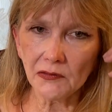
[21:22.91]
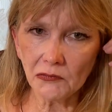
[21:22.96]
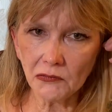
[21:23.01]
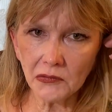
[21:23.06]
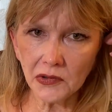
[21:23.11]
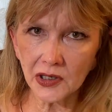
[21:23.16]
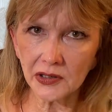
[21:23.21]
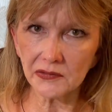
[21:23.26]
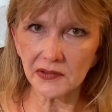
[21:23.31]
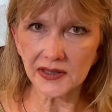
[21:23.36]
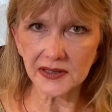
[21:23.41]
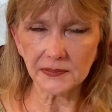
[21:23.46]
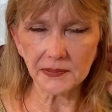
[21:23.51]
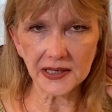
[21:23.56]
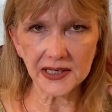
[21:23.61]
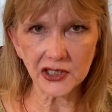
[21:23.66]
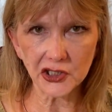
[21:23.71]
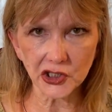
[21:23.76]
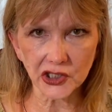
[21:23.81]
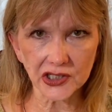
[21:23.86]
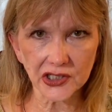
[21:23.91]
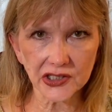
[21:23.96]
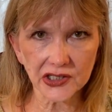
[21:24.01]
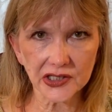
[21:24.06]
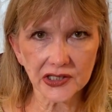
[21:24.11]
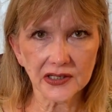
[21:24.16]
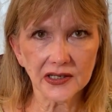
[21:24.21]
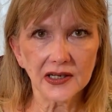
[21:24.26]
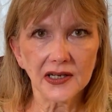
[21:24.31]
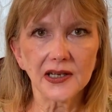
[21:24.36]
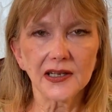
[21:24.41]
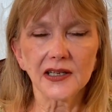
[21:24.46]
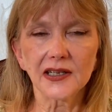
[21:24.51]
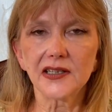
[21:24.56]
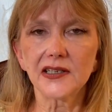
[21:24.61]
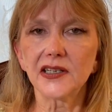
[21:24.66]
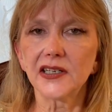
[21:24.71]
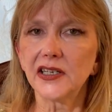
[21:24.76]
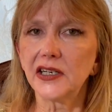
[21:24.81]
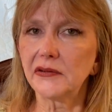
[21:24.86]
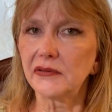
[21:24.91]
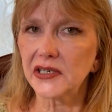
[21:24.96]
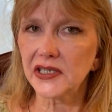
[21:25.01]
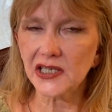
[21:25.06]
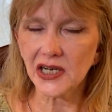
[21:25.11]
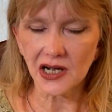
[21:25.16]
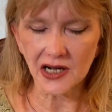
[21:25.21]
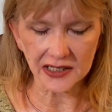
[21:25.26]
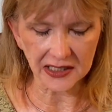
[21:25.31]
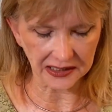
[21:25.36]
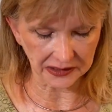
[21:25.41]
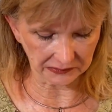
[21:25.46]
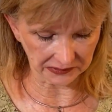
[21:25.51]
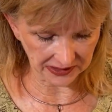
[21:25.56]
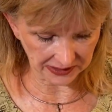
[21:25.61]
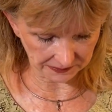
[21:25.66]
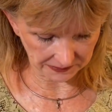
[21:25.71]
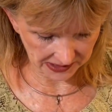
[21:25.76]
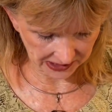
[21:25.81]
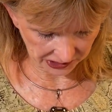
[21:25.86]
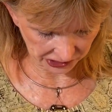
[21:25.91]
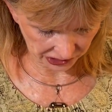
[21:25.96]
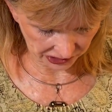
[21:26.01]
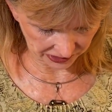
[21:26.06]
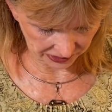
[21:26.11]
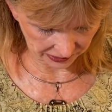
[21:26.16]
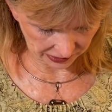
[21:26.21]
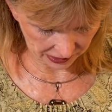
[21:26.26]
work with the patient. Continue in talking with the patient,